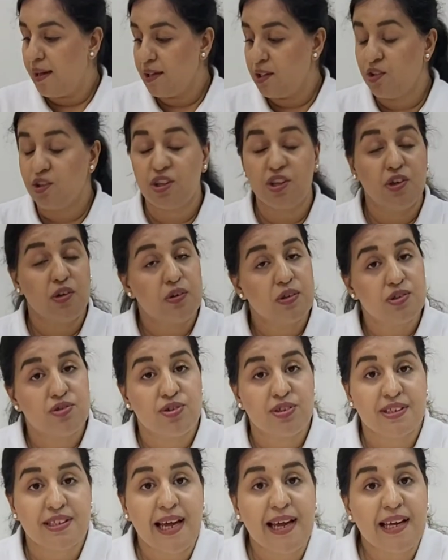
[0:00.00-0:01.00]
You could use
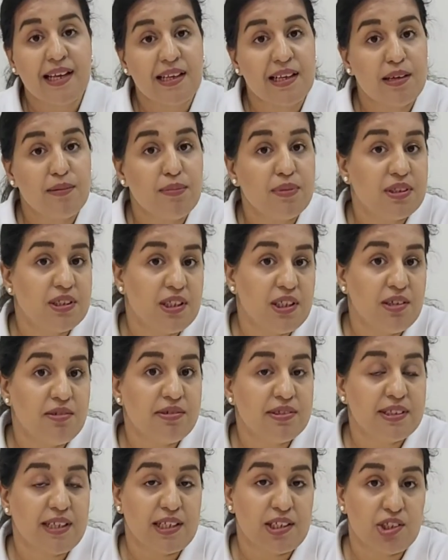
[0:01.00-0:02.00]
recycling
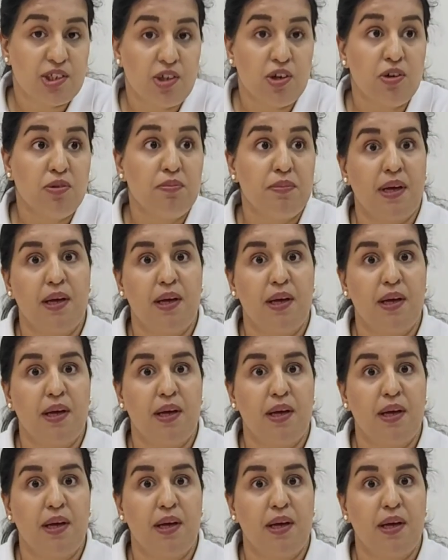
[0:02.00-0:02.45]
materials at home.